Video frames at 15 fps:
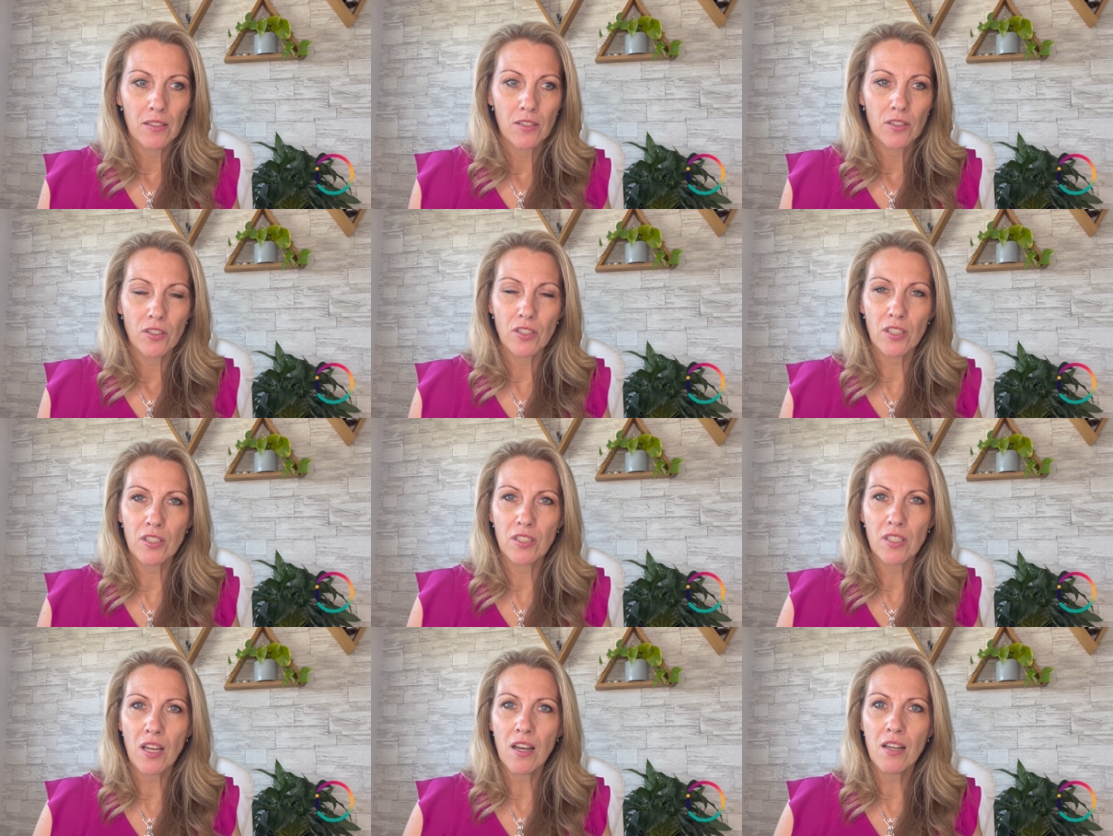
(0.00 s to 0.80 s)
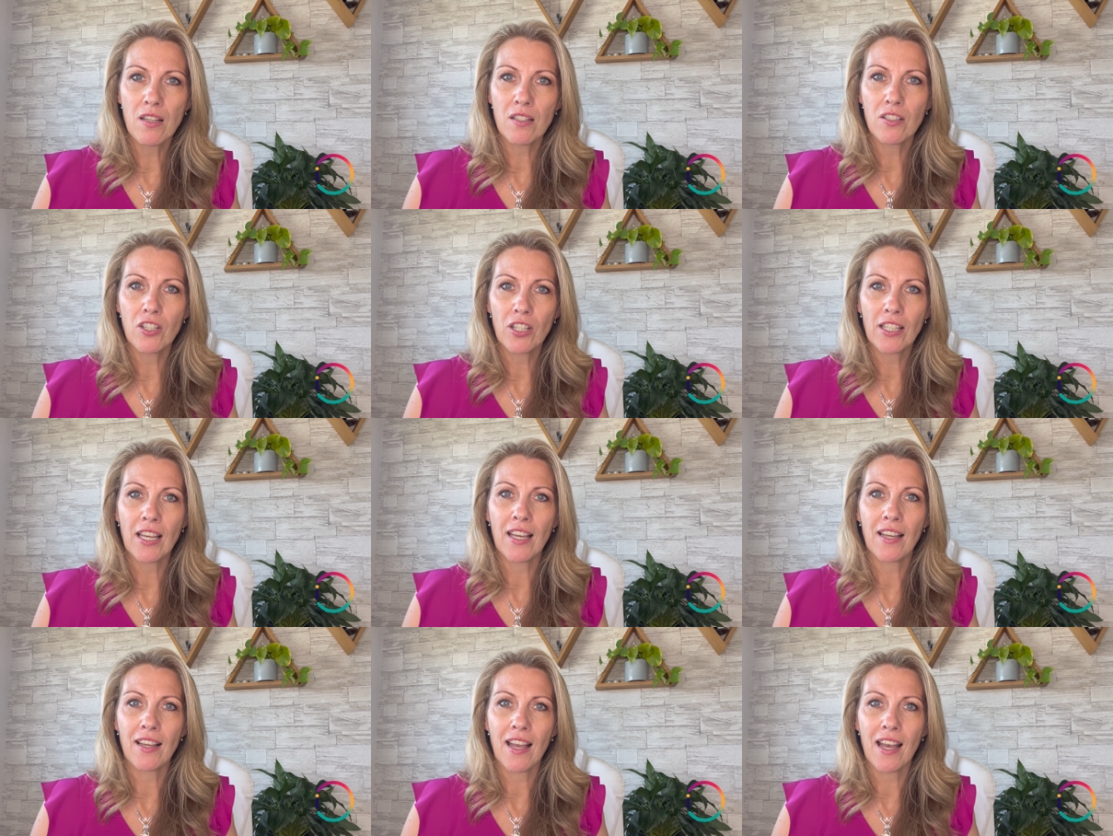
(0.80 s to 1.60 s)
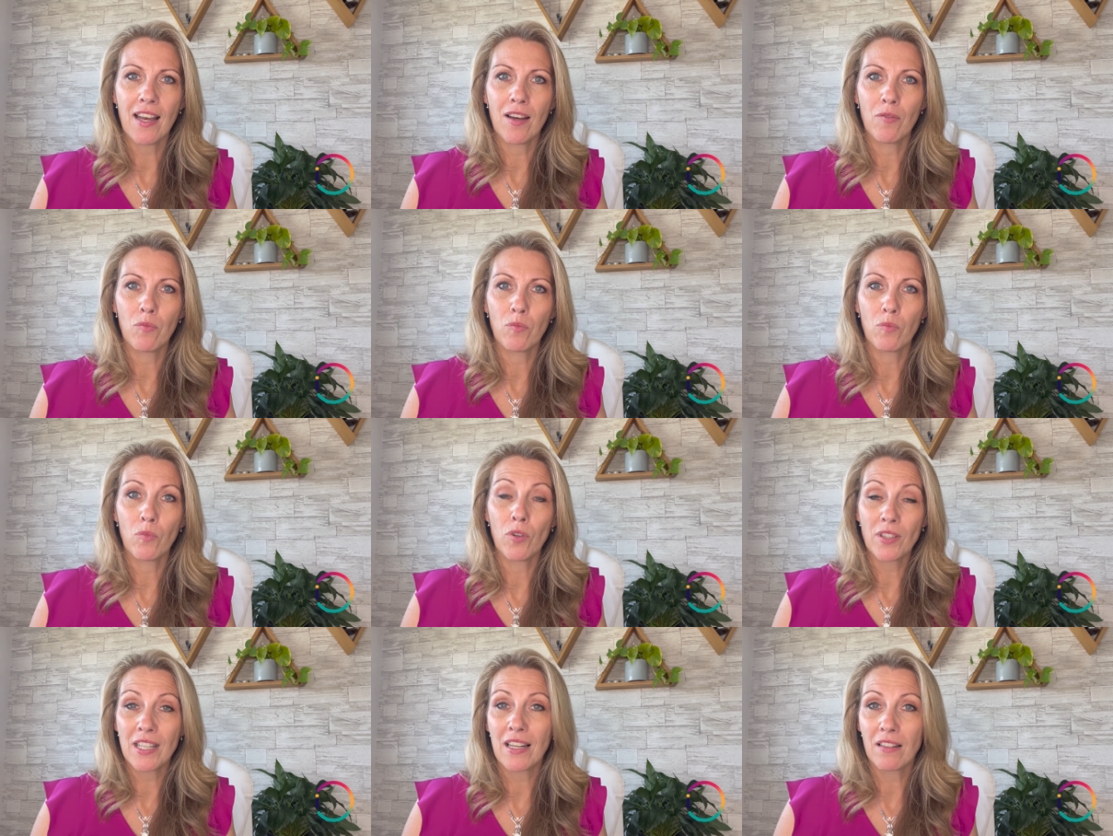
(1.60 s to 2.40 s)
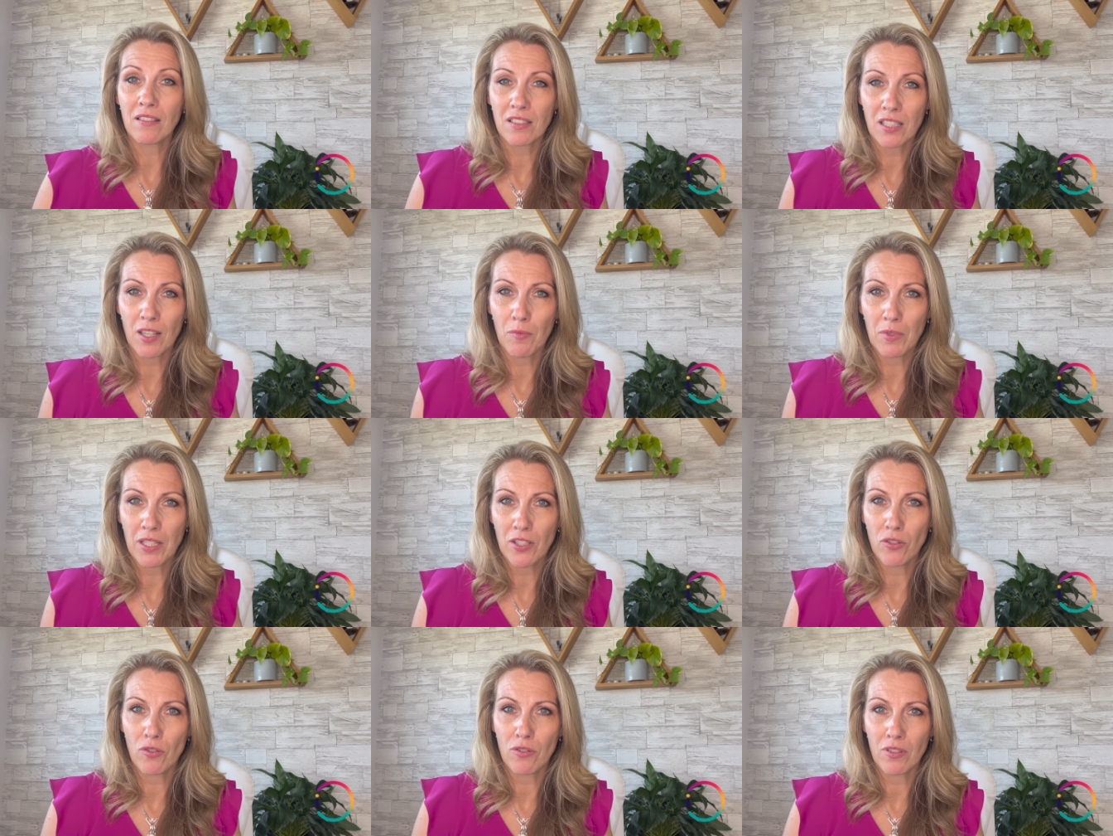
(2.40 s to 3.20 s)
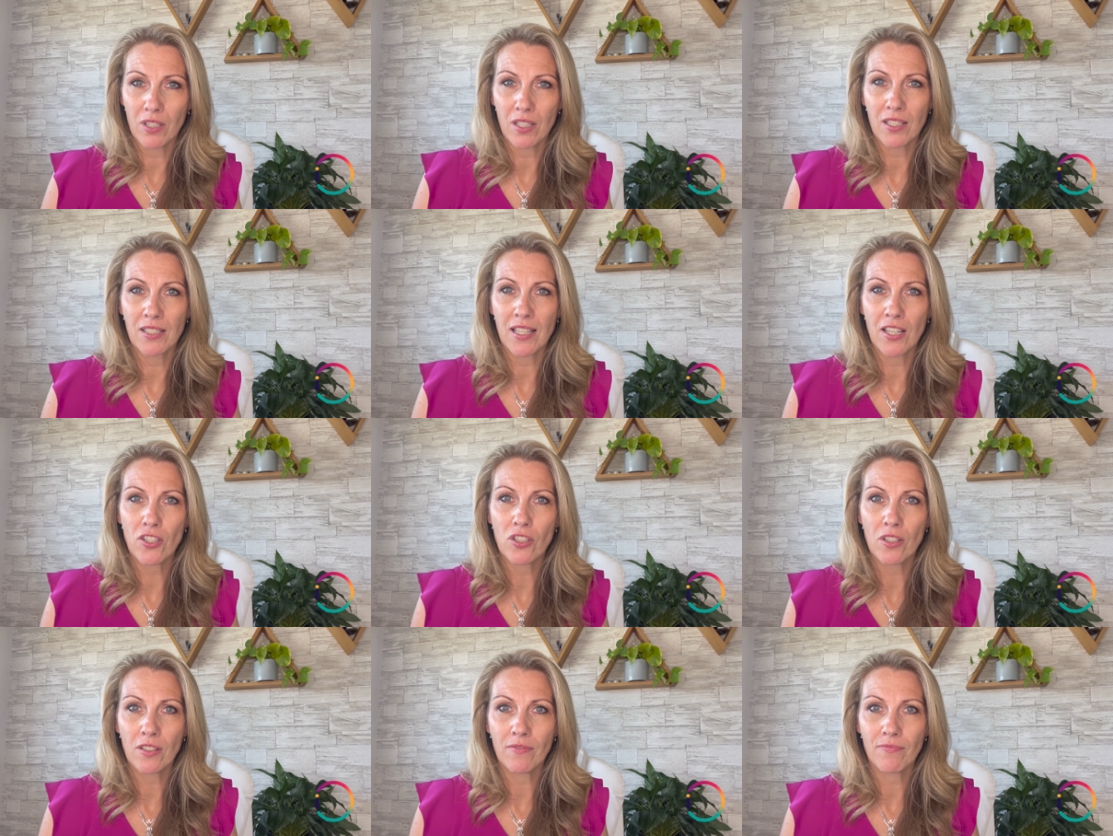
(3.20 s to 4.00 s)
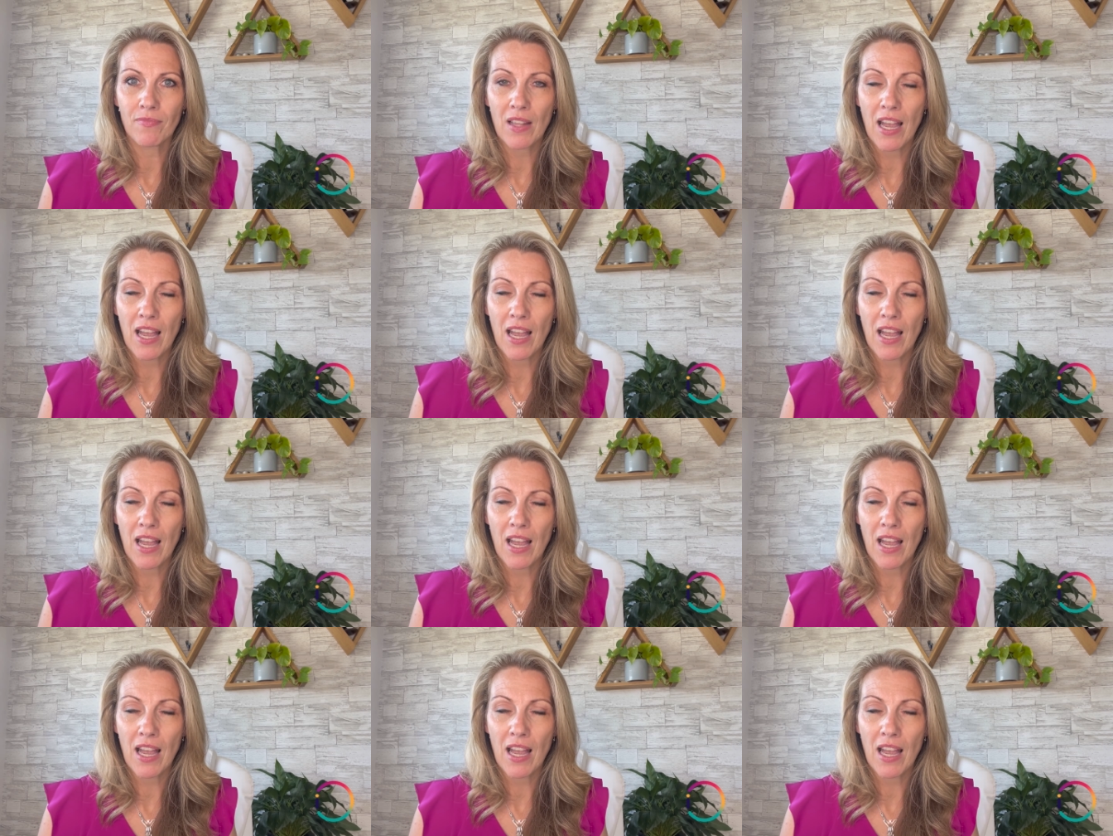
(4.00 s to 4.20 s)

So start looking at what that looks like within your organization.